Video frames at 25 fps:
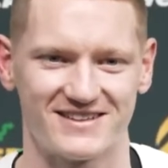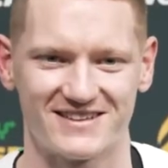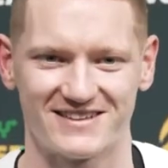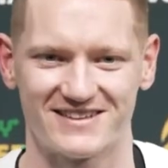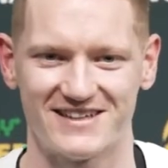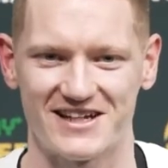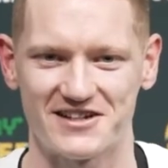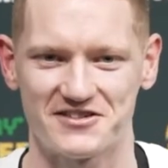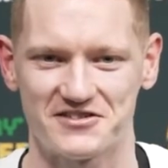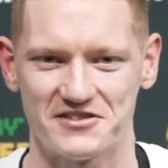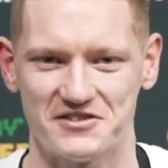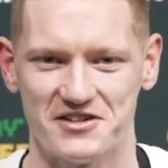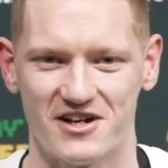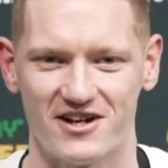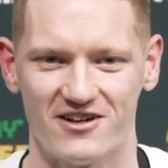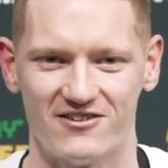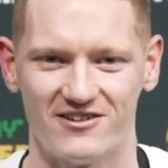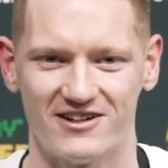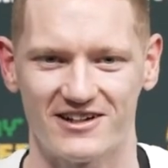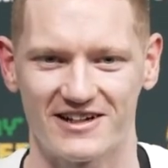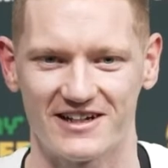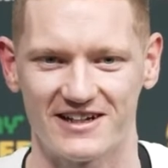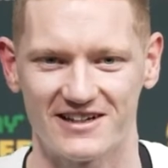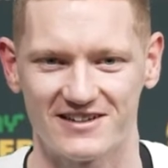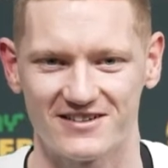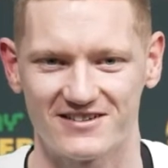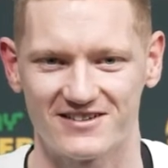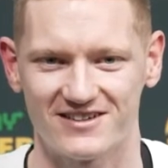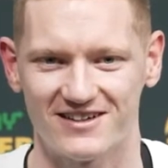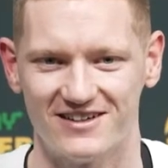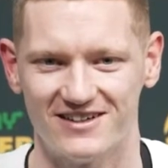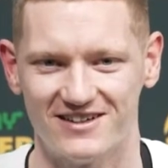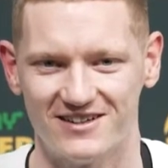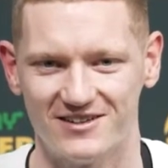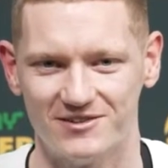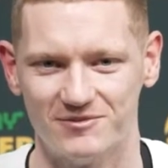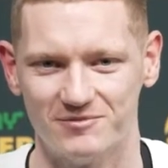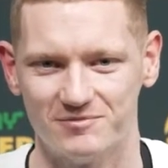Yes and no, I guess. I
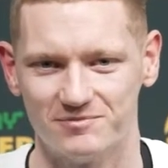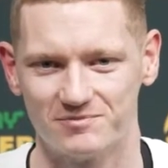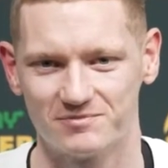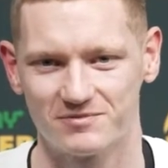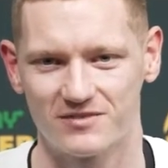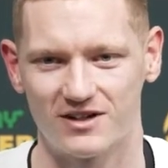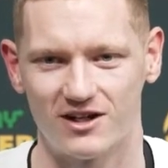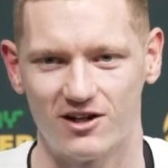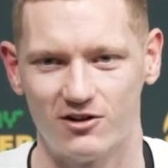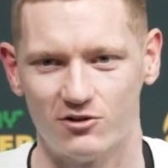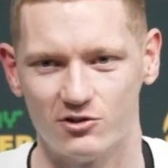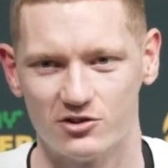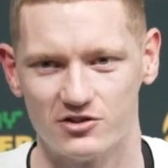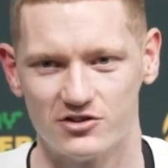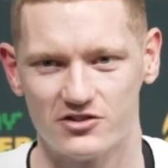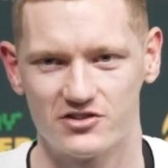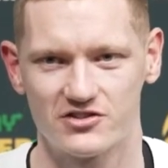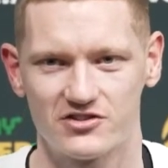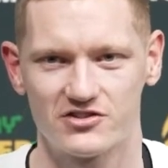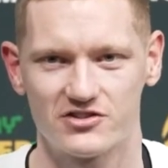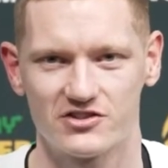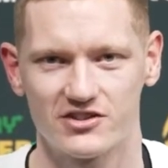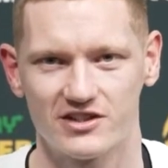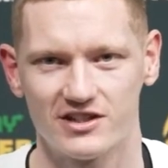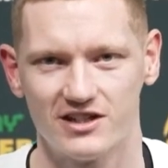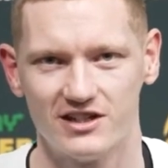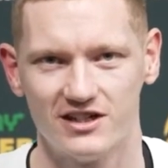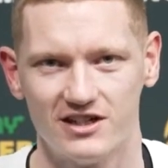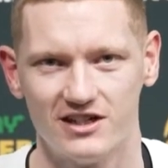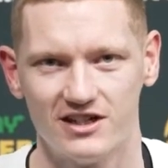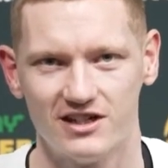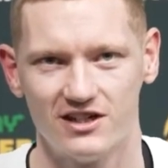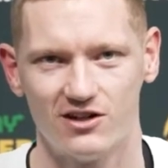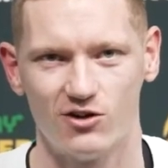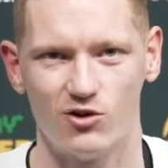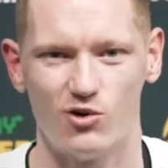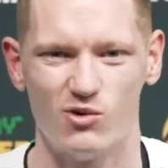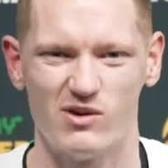was
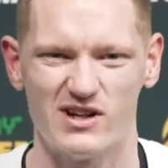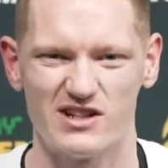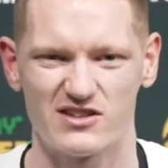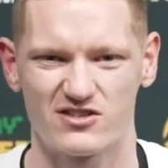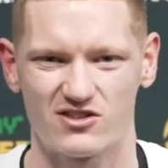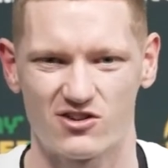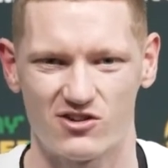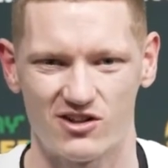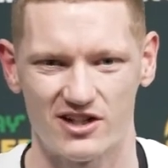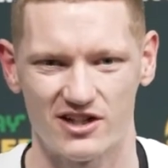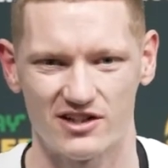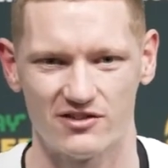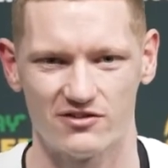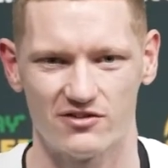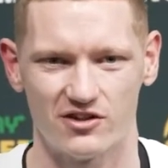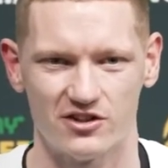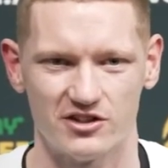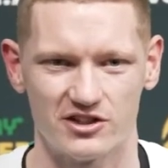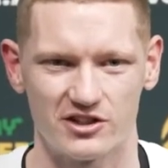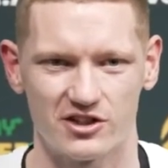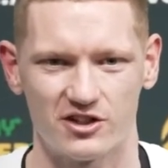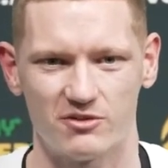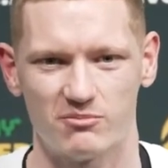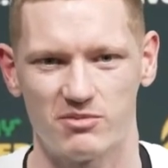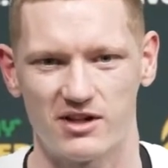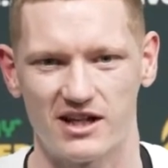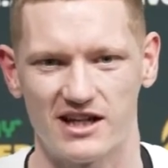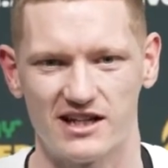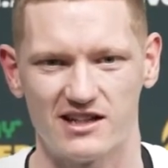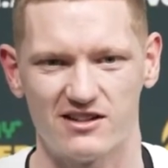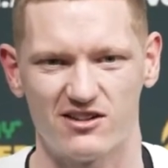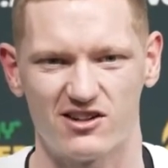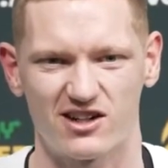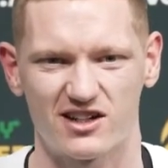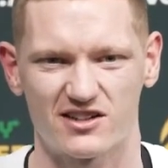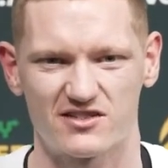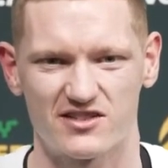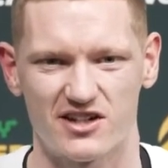always kind of only going to play
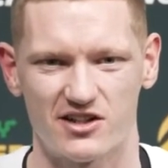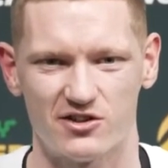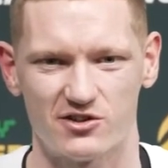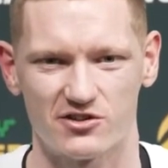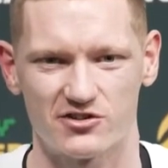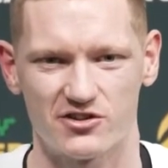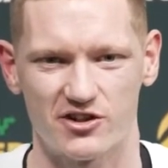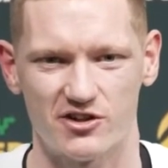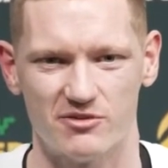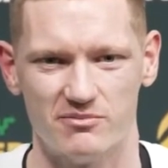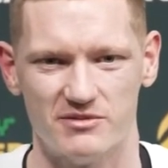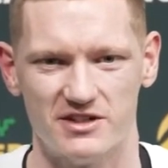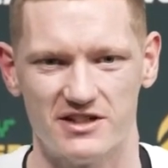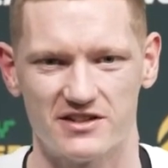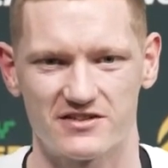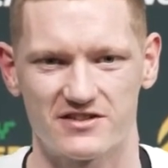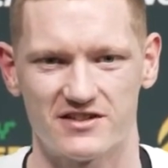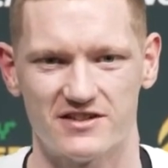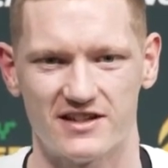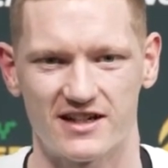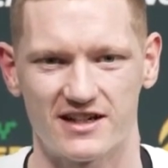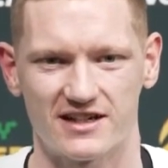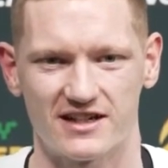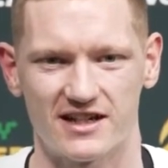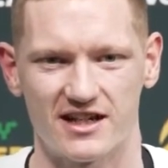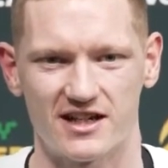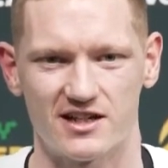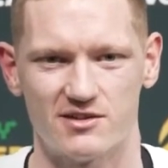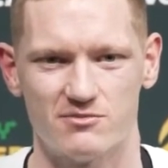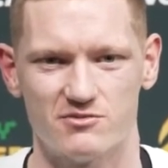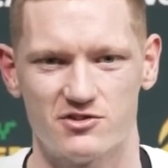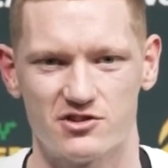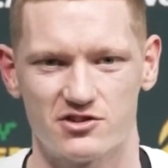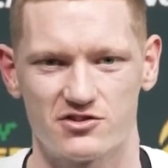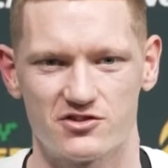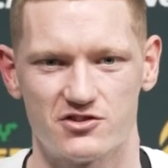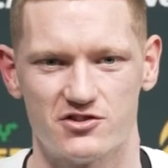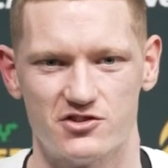like 10 or so minutes in that game
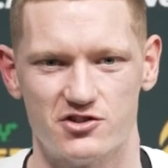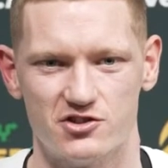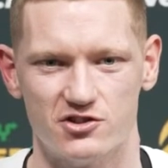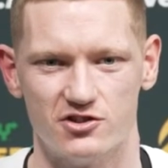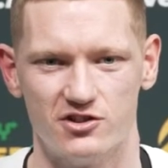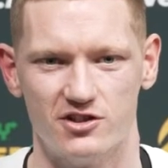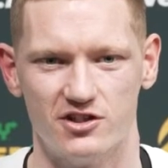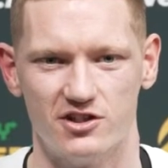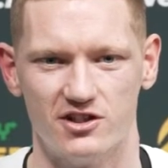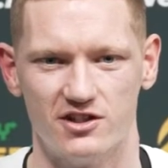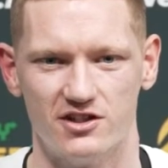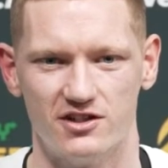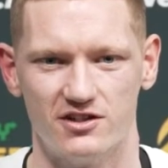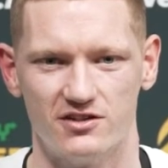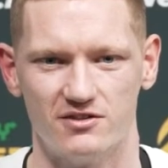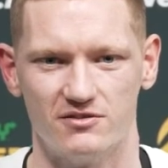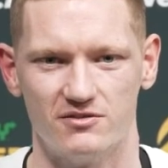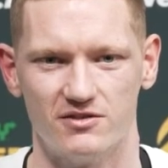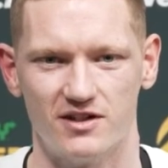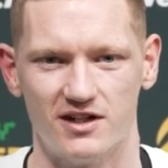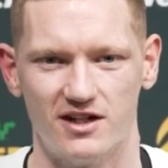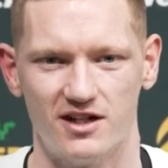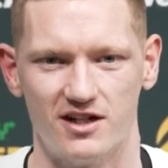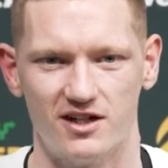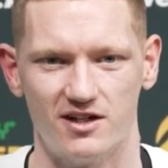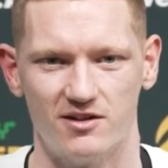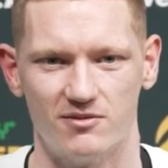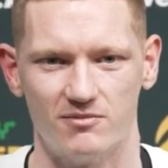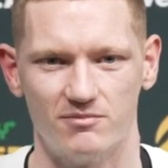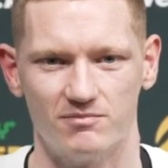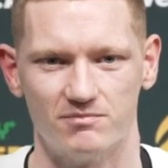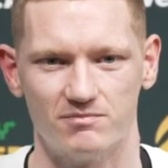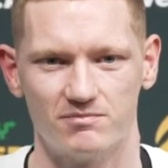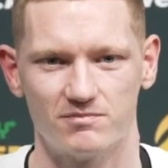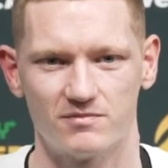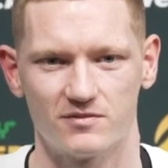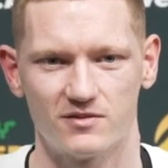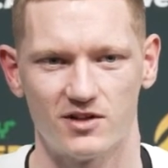just due to
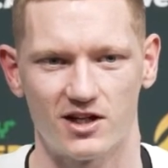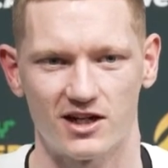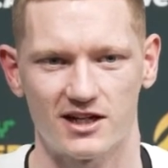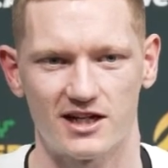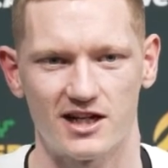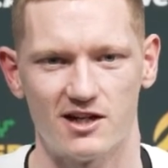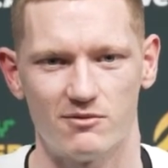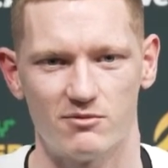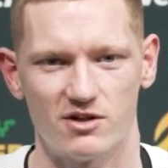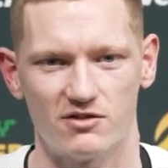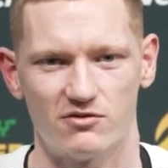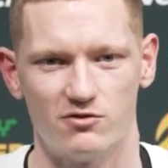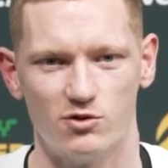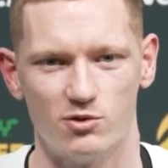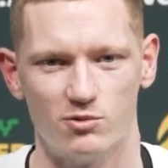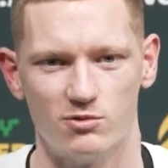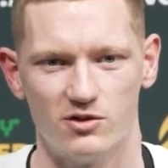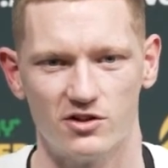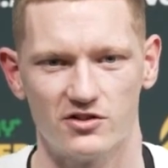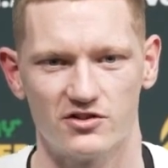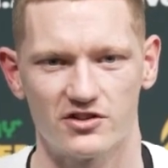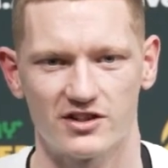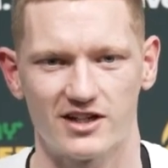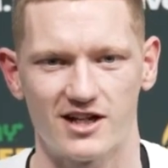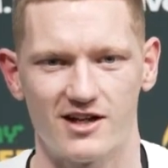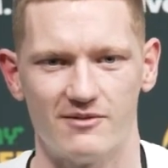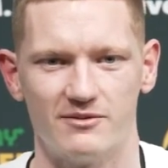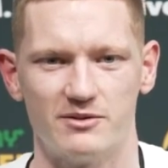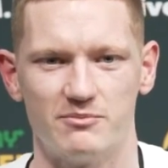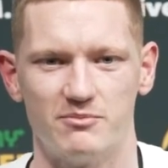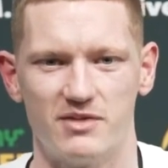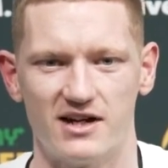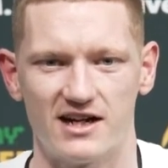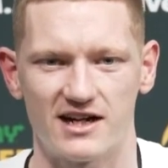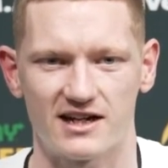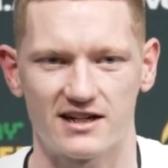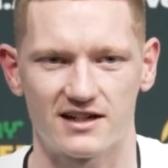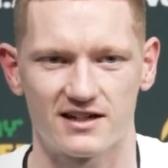like how my foot was and coming
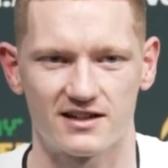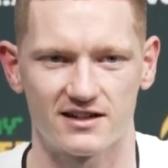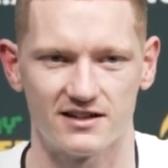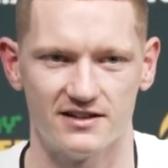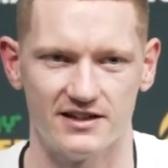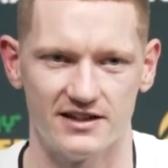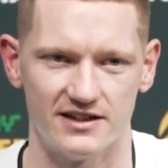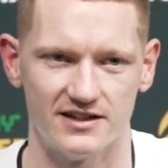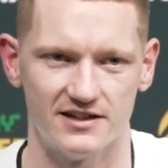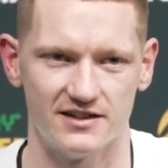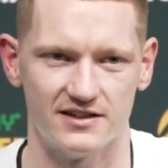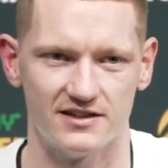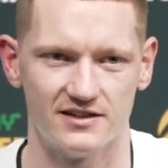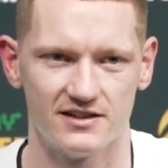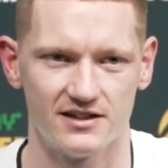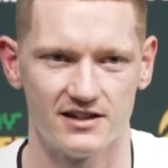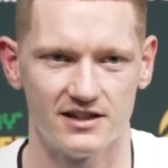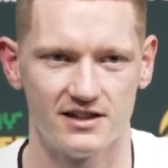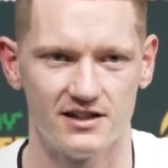back, and then